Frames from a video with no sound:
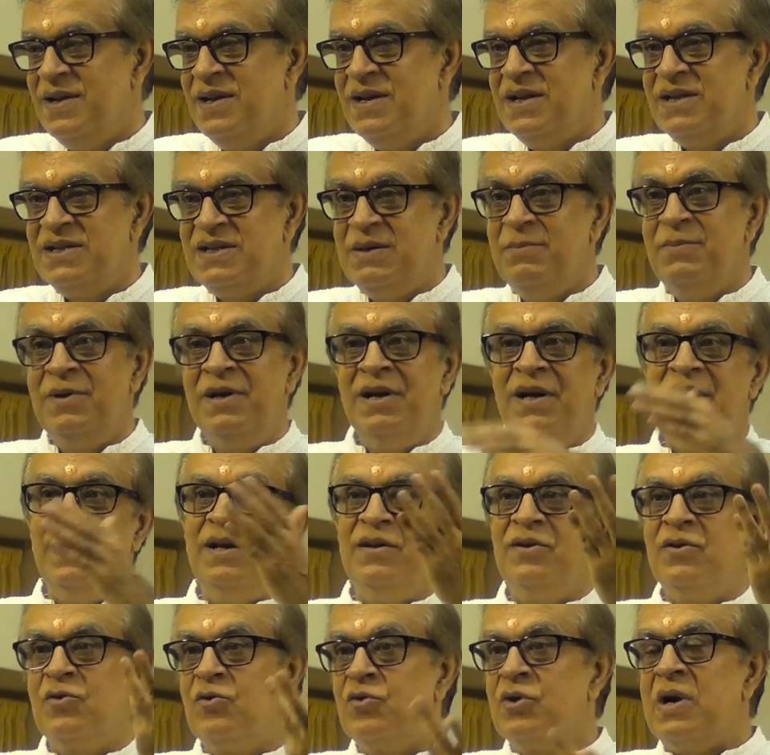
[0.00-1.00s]
Similarly,
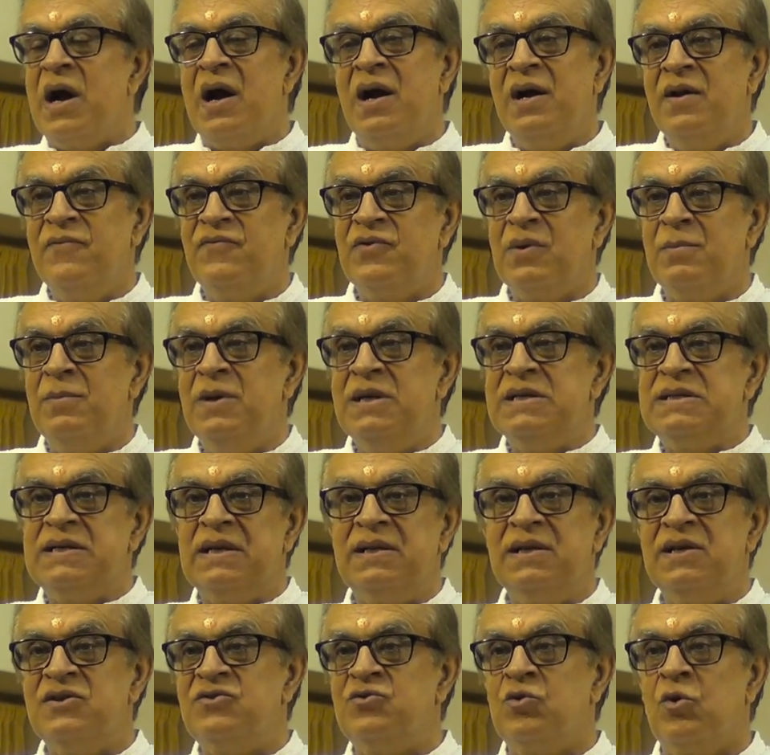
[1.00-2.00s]
the Quran, if somebody
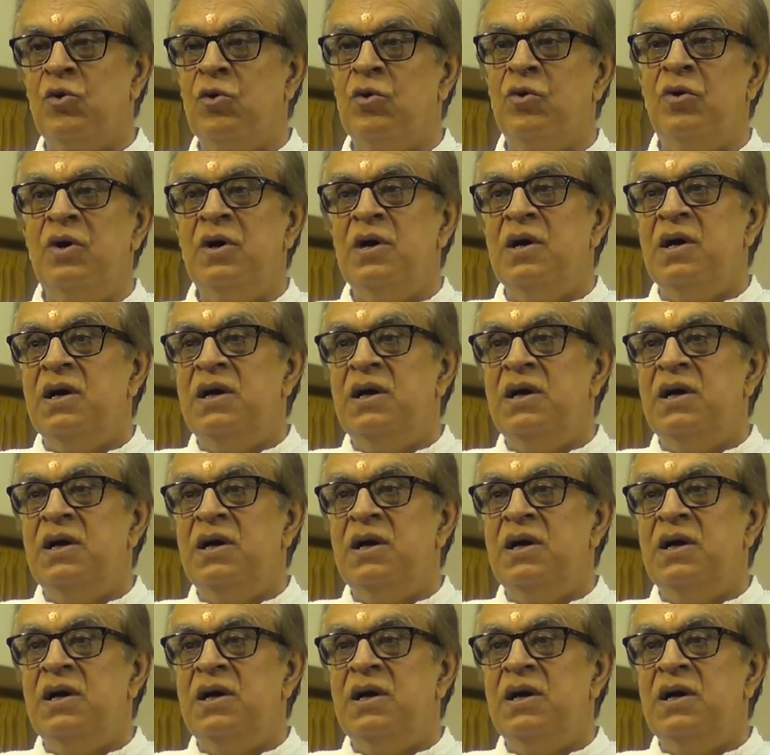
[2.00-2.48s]
said there's no